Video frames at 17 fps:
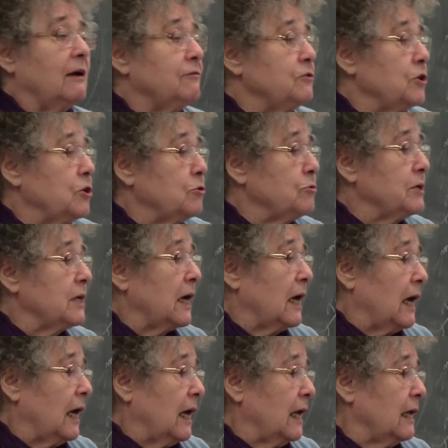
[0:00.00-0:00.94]
after you
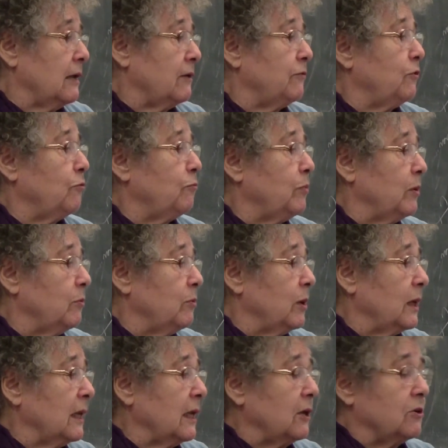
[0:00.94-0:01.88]
die if you've been
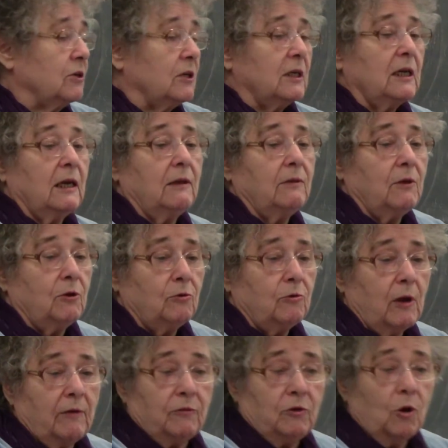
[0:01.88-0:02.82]
really good
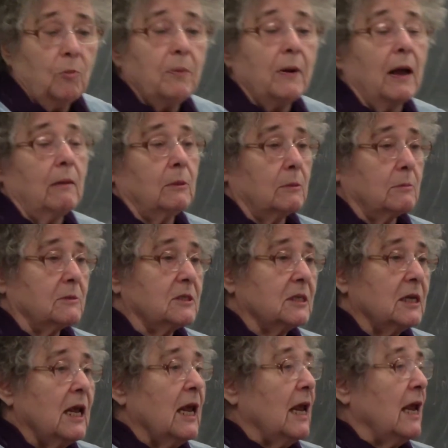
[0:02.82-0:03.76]
and you have no
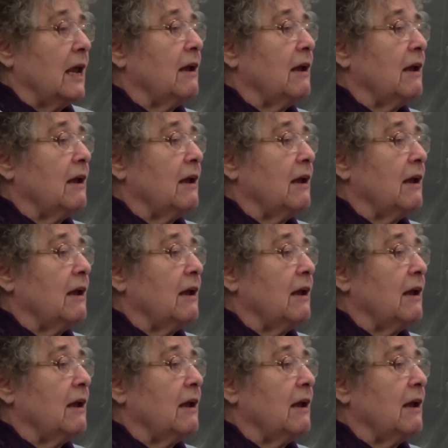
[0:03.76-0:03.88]
problems.